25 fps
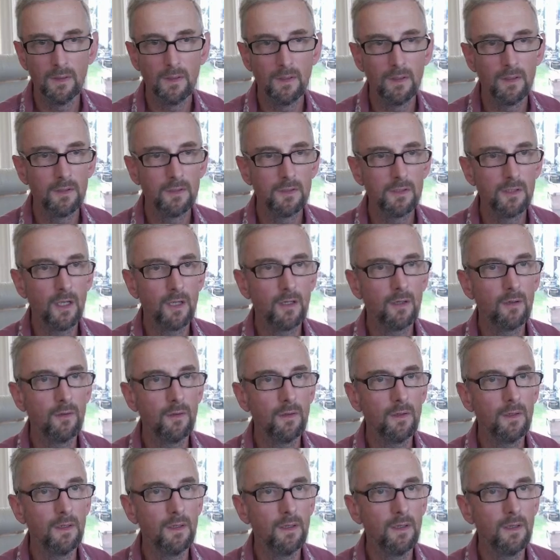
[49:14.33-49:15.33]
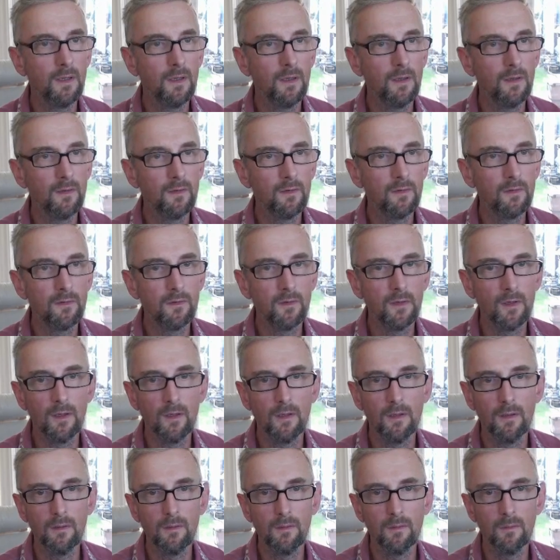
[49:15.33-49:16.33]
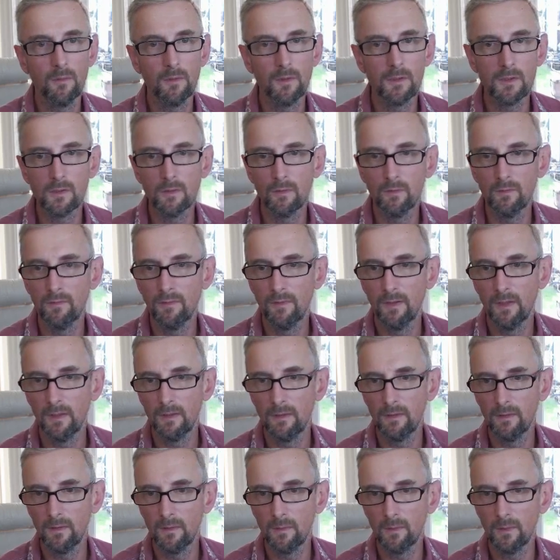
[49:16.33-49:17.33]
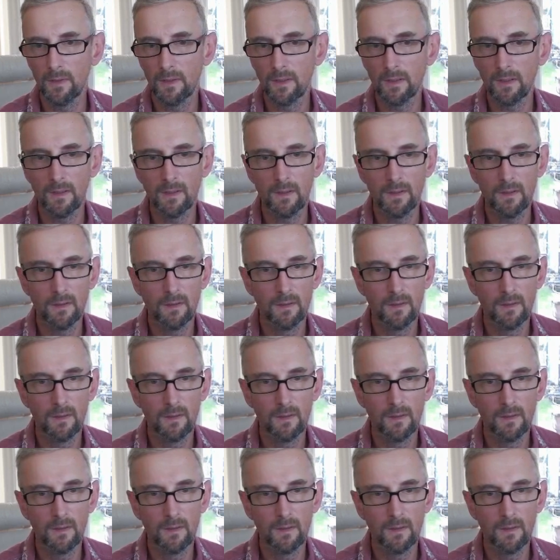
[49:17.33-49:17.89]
check on here, so which you'll find in the wiki.